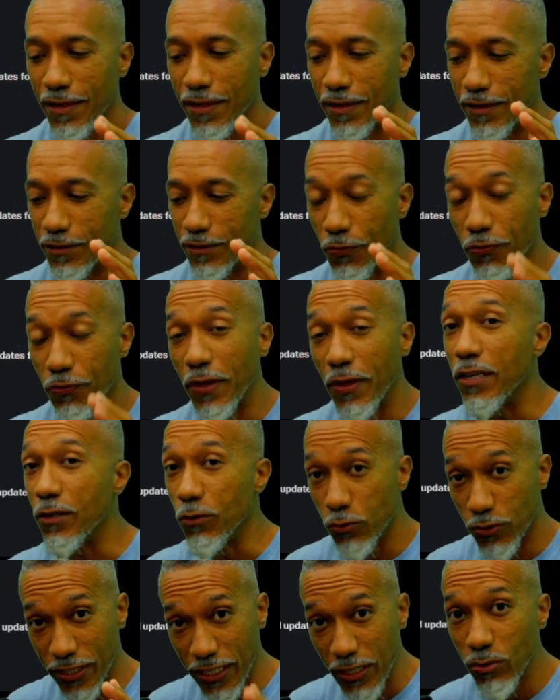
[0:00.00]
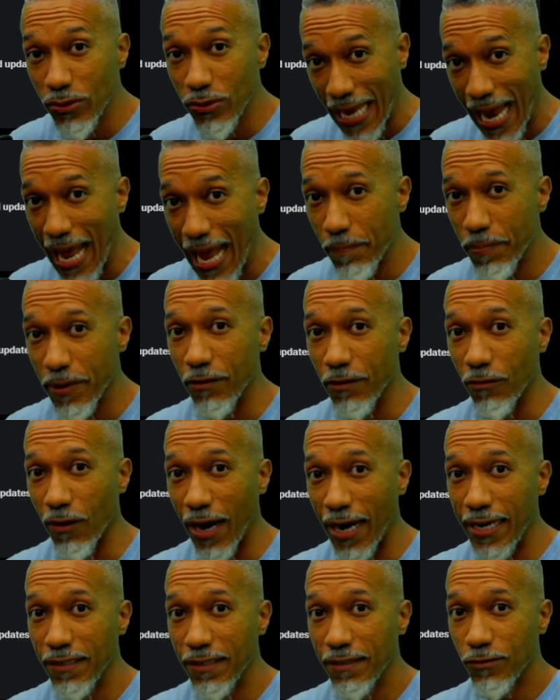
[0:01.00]
you see what's happening,
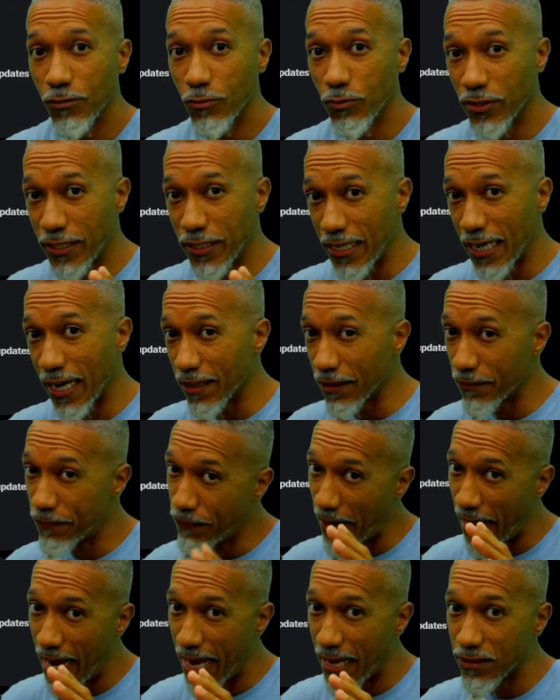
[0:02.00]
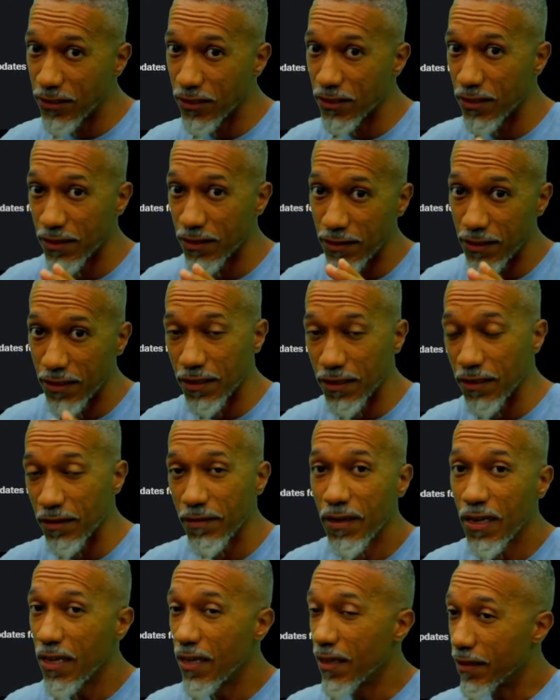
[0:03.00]
right? You see how the fans, you
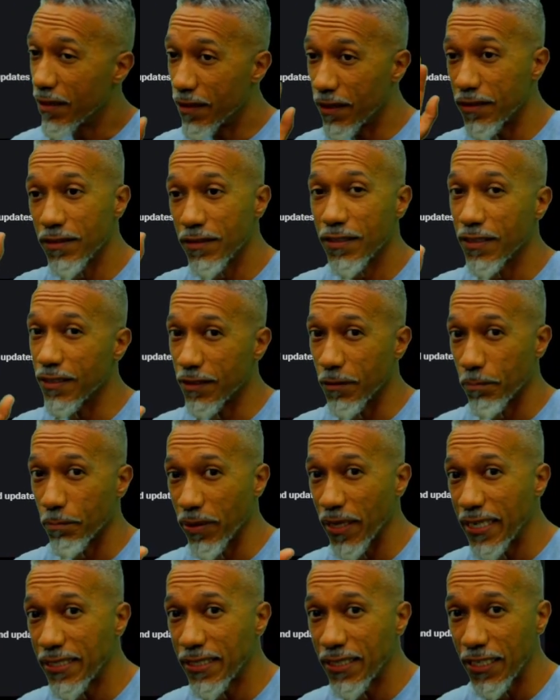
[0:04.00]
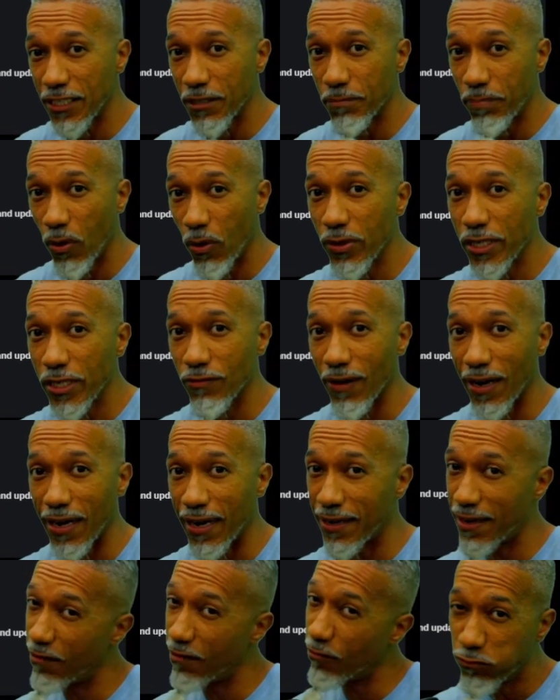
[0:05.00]
know, the PlayStation ponies right
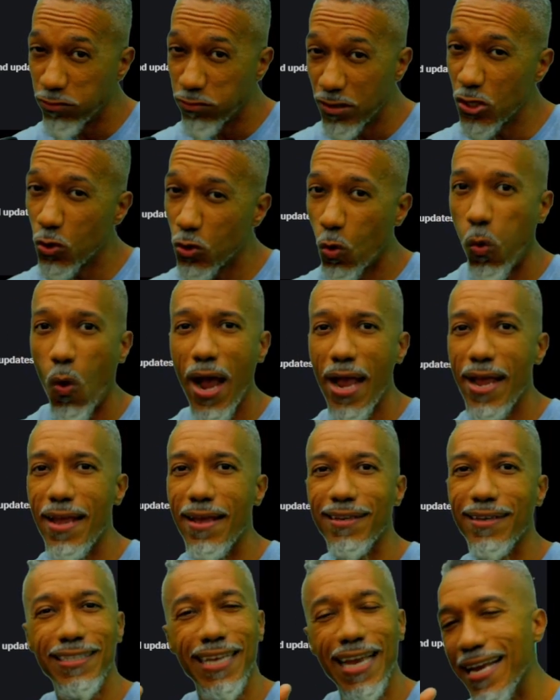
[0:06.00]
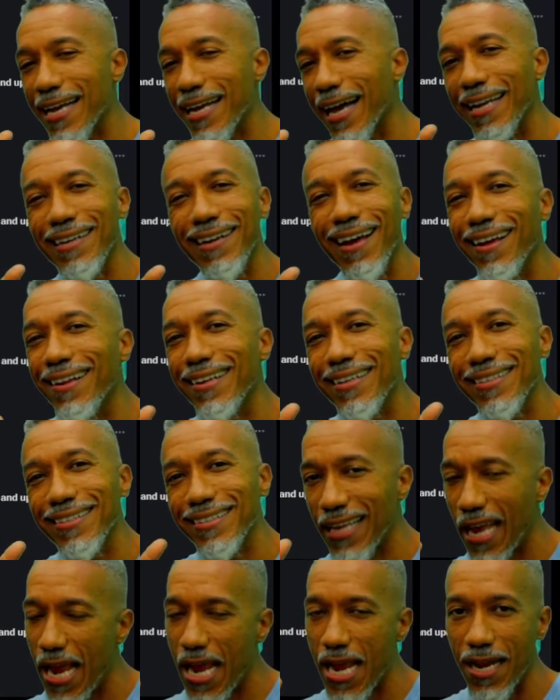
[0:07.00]
now, they're real quiet because they ain't got nothing to
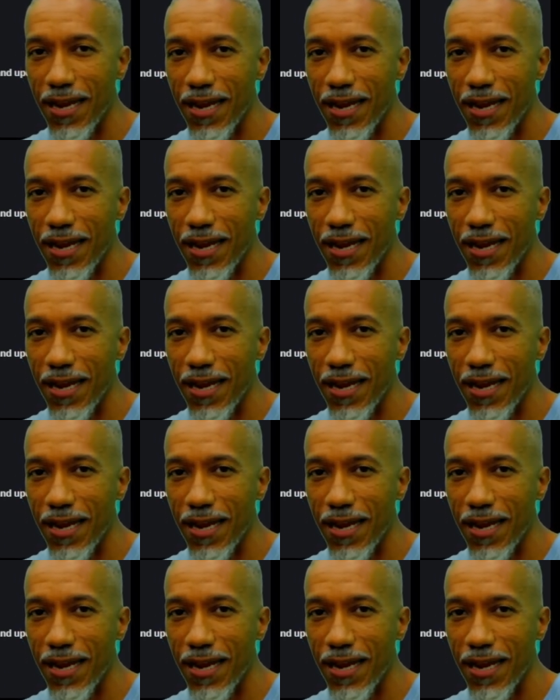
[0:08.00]
say.